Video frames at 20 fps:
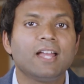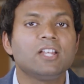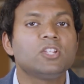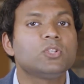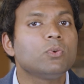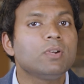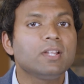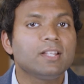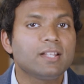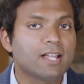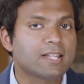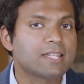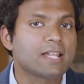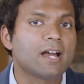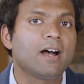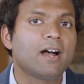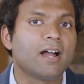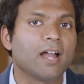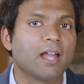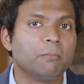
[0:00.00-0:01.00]
and during that
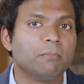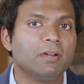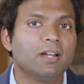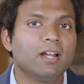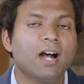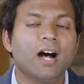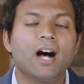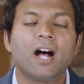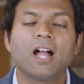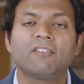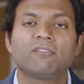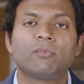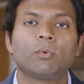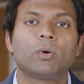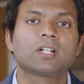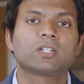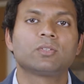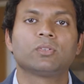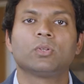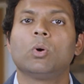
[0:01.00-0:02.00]
time, I've
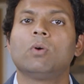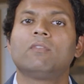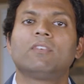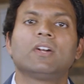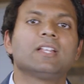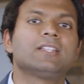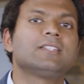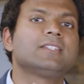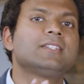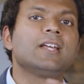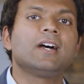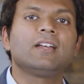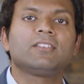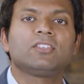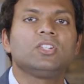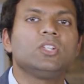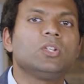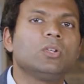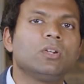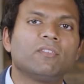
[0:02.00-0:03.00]
worked with over a
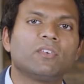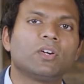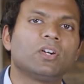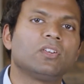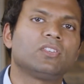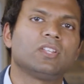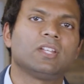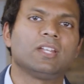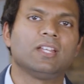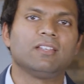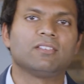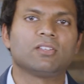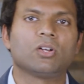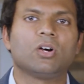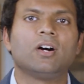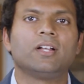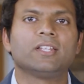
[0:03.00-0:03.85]
dozen universities